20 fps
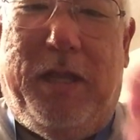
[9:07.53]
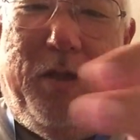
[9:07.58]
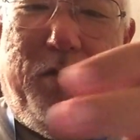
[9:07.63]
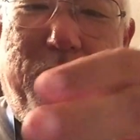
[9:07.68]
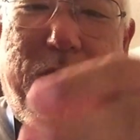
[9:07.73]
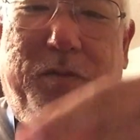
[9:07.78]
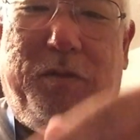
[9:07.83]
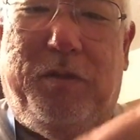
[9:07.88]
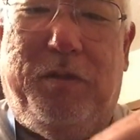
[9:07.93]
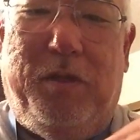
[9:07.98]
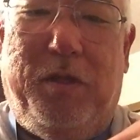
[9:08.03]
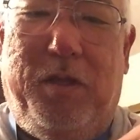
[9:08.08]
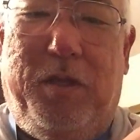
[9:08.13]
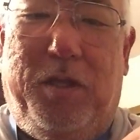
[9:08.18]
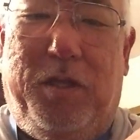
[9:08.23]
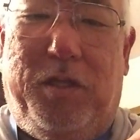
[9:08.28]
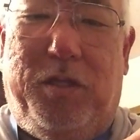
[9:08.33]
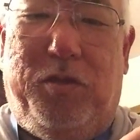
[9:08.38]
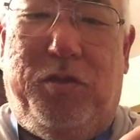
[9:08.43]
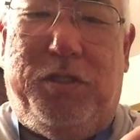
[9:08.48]
I would
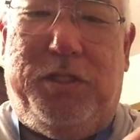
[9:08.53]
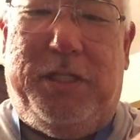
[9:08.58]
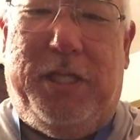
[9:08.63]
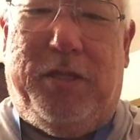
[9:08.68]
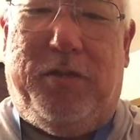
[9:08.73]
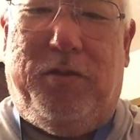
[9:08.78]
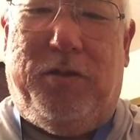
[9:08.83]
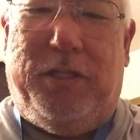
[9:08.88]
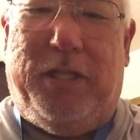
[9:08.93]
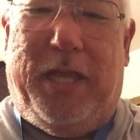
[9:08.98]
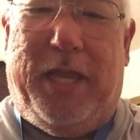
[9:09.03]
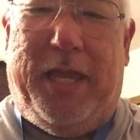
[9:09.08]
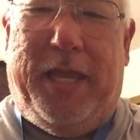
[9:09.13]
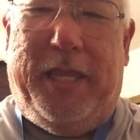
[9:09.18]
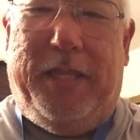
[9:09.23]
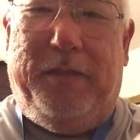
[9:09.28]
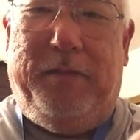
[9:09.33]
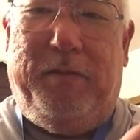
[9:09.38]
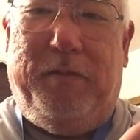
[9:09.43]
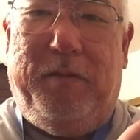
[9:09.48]
use ticker
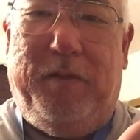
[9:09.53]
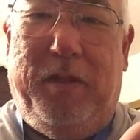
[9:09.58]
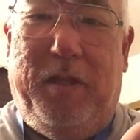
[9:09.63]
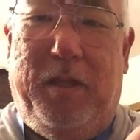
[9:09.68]
line